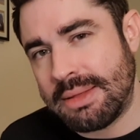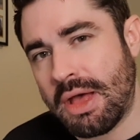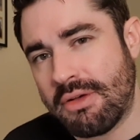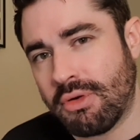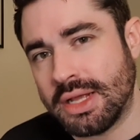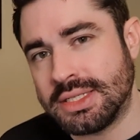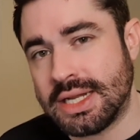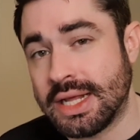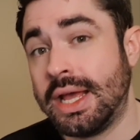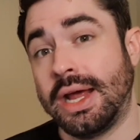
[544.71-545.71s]

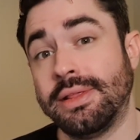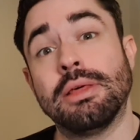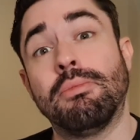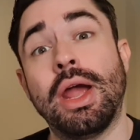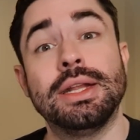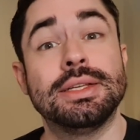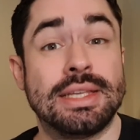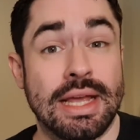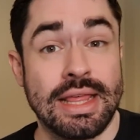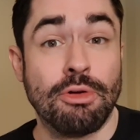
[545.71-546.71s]
perforated, and then the brain is
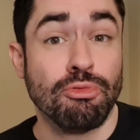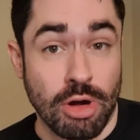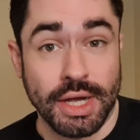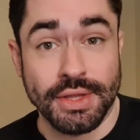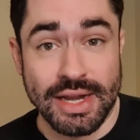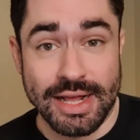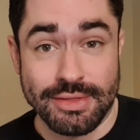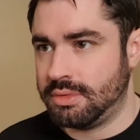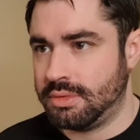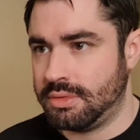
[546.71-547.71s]
sitting there right underneath.